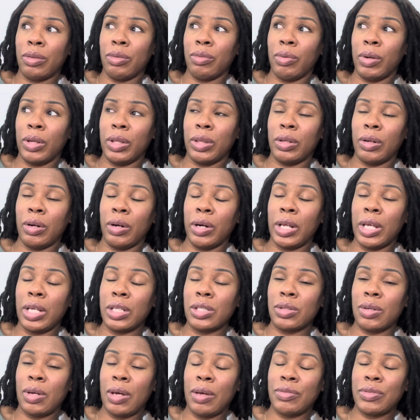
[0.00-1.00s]
3:30,
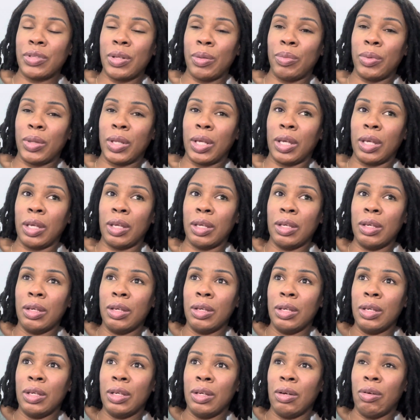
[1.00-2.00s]
so I have something
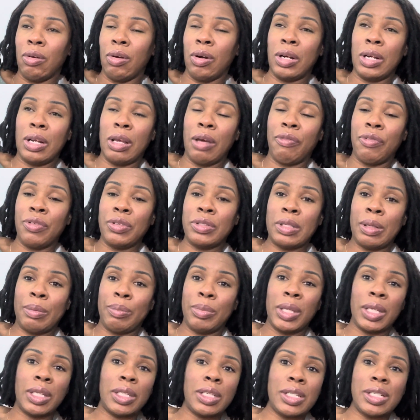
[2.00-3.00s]
or enough of
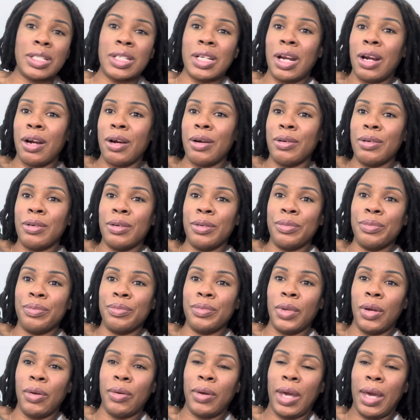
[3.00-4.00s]
something to share.
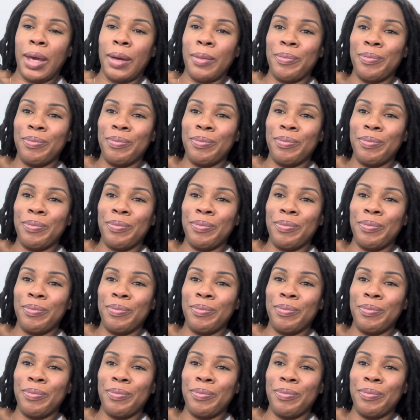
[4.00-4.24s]
Okay.